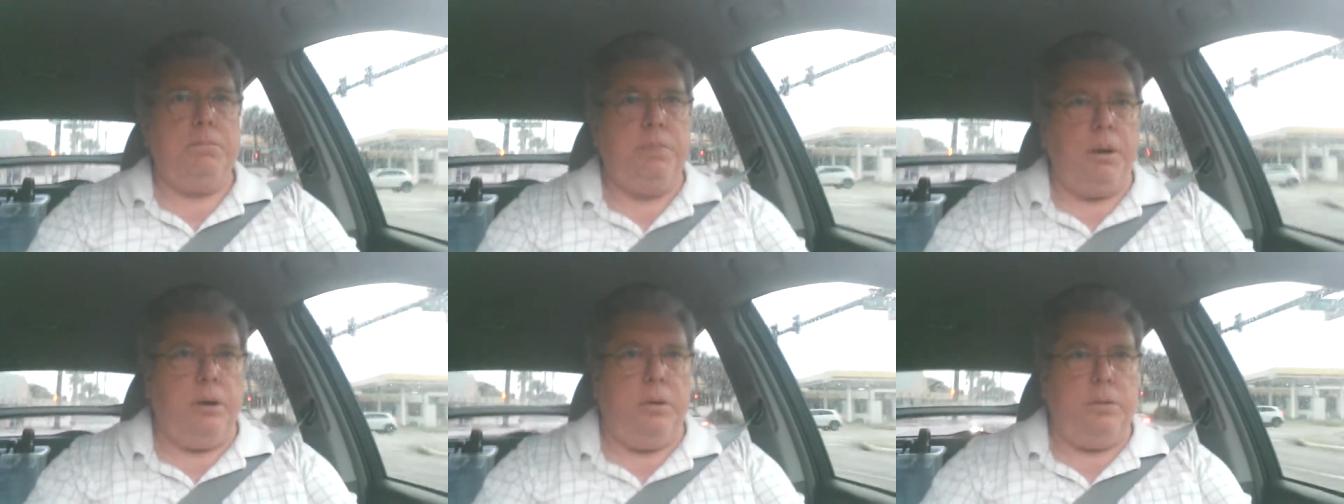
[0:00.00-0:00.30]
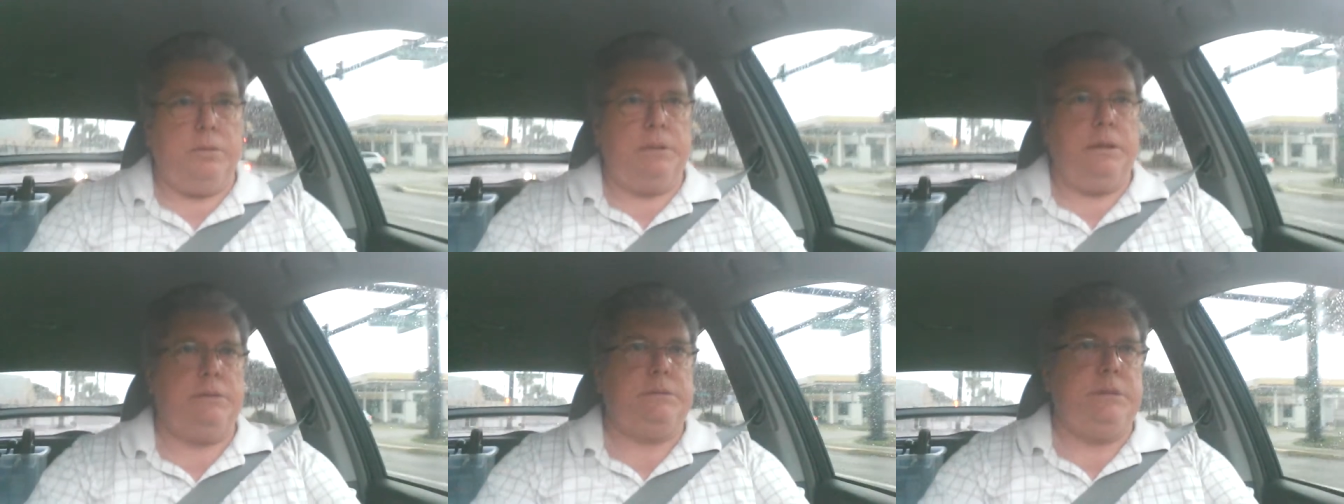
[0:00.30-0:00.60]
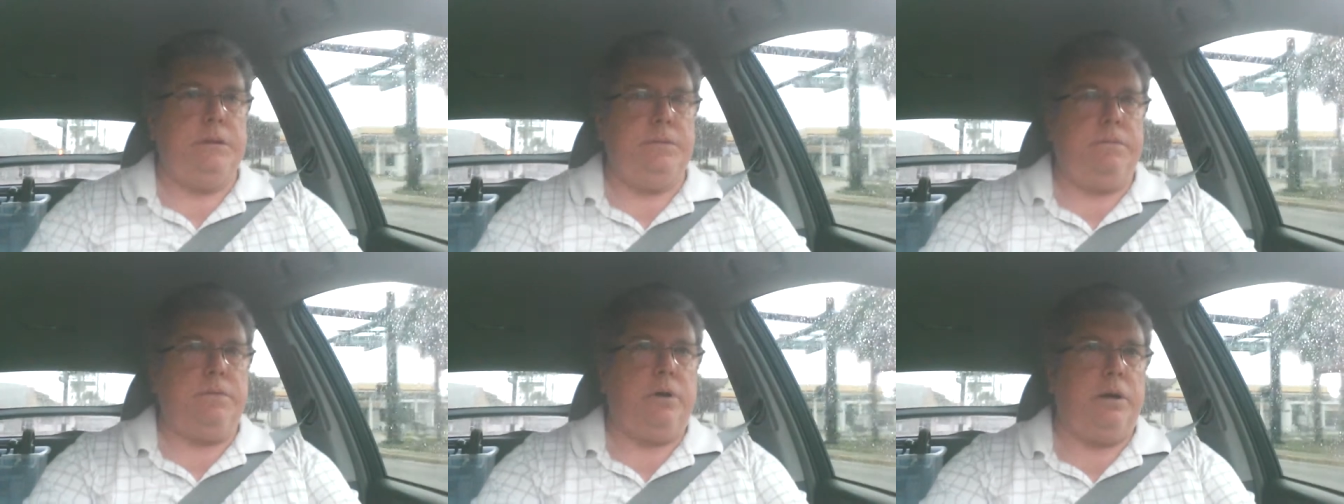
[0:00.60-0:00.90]
boat
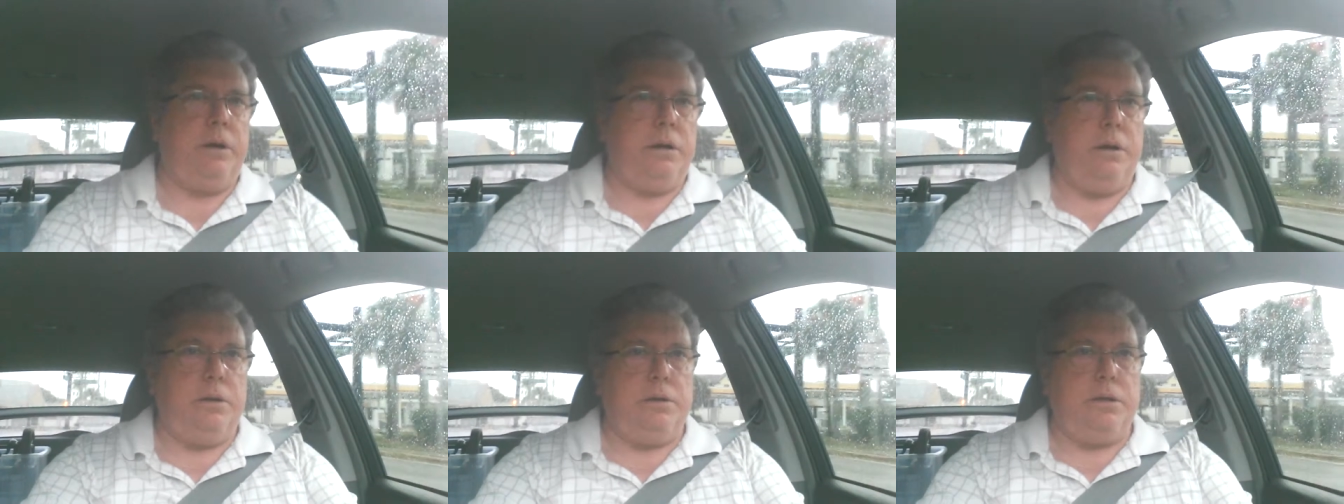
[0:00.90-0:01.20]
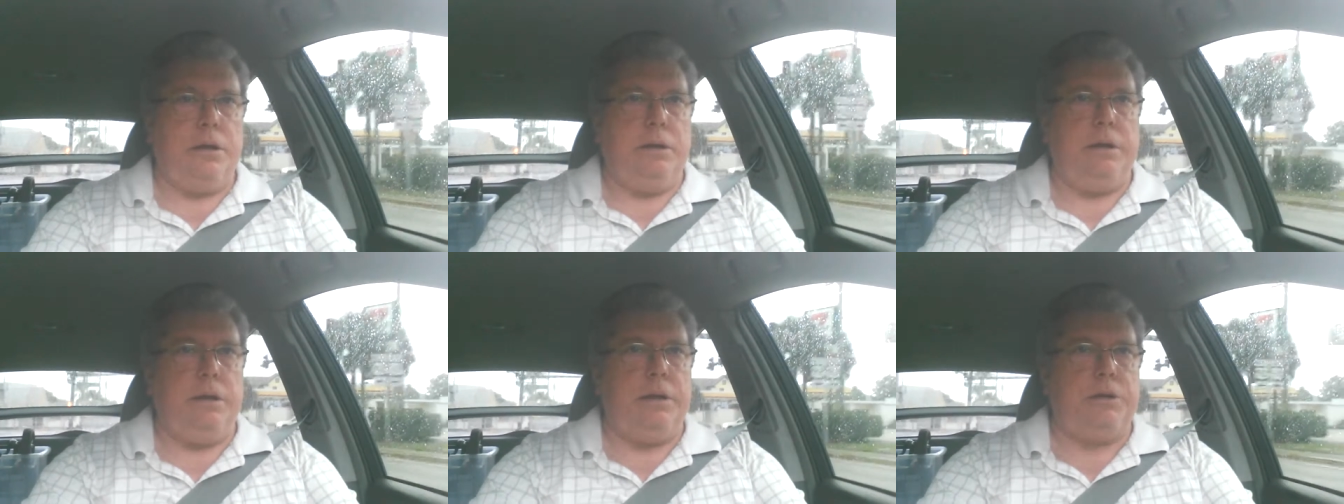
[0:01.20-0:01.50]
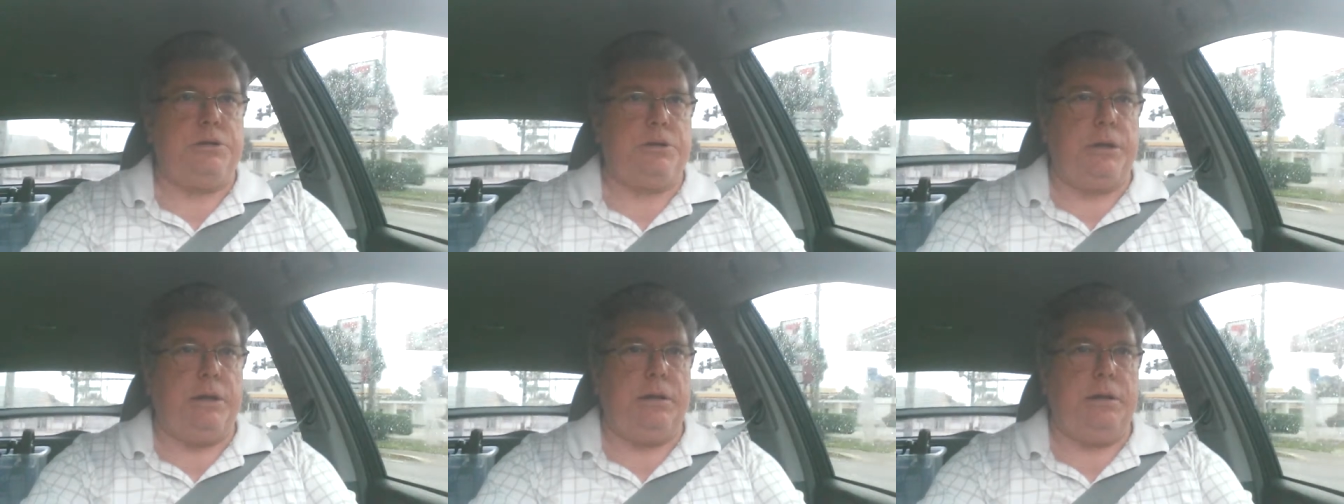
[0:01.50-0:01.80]
that's in very good
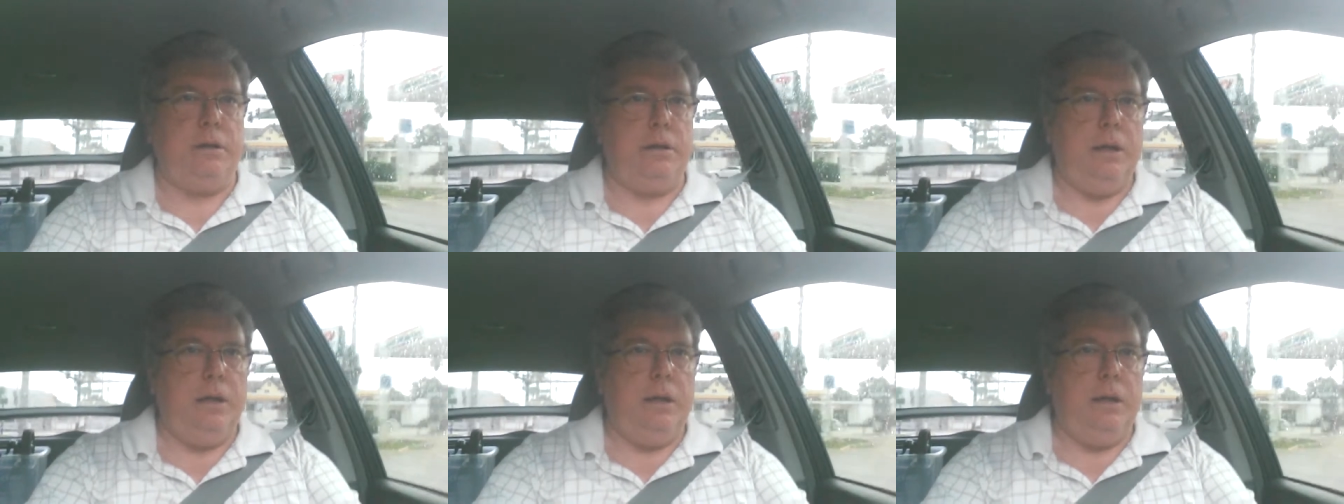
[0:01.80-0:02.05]
condition